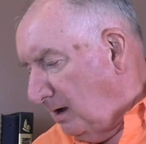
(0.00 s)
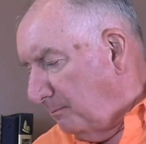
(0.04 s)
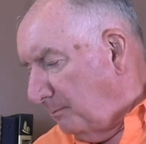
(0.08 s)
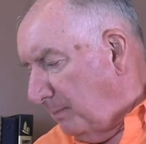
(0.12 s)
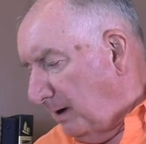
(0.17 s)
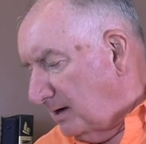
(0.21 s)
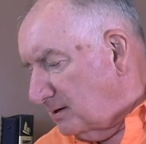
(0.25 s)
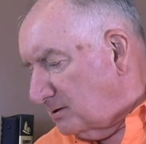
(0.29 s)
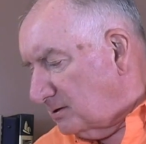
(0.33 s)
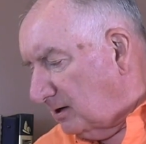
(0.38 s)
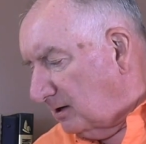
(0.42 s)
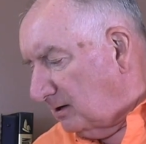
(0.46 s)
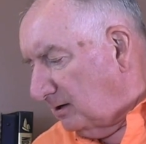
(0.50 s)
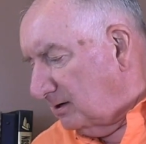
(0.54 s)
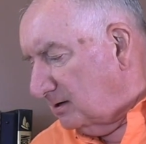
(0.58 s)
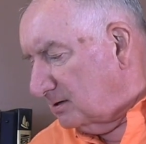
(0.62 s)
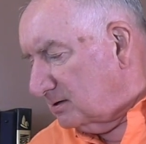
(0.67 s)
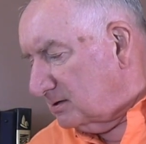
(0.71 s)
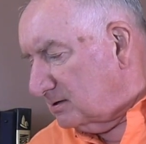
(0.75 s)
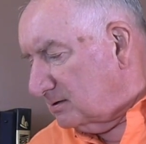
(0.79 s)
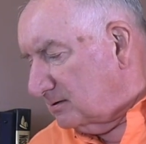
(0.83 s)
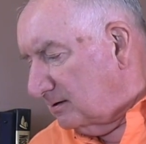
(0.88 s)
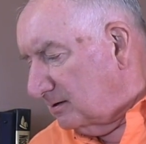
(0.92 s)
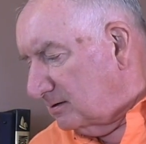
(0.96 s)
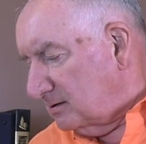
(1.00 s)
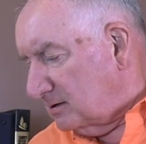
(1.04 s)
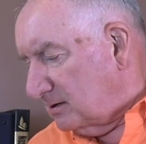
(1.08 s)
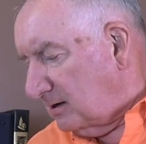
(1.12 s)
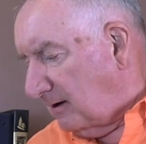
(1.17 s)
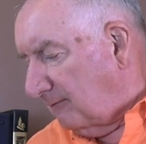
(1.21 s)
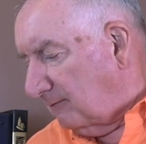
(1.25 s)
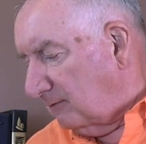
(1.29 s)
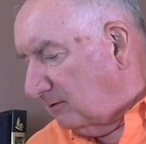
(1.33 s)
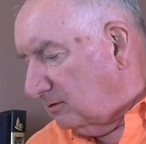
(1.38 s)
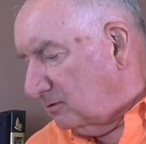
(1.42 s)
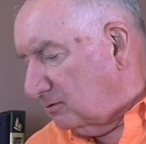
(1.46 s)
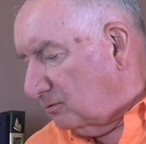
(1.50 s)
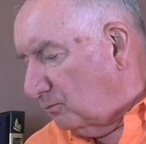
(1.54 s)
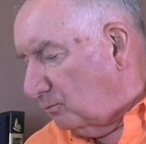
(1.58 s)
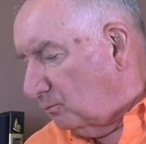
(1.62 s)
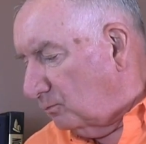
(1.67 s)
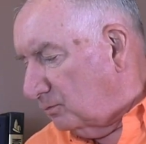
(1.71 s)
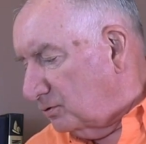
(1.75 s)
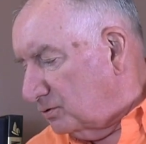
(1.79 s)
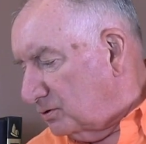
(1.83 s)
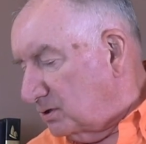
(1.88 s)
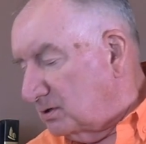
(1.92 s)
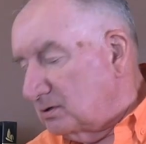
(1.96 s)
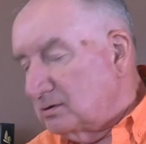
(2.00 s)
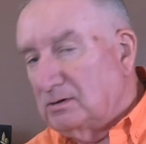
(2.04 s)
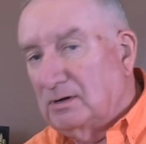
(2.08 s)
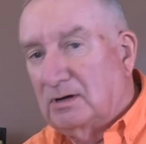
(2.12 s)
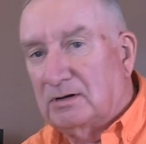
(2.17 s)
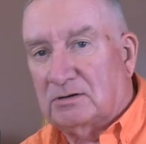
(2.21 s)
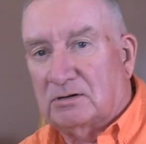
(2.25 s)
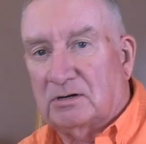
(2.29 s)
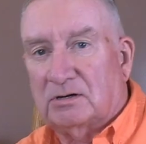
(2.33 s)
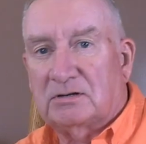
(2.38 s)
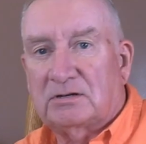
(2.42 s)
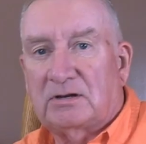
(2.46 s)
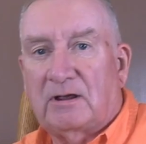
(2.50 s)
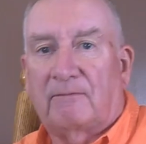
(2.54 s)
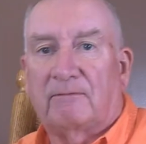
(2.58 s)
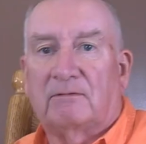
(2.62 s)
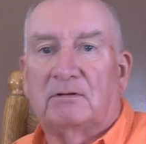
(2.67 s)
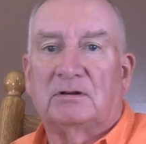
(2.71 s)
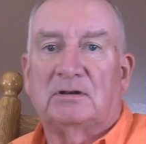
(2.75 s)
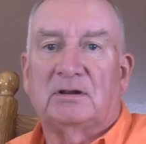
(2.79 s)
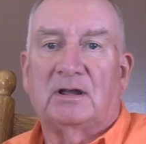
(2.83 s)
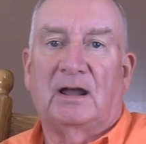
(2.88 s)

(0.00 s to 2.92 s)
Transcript: basically seven to, it's a seven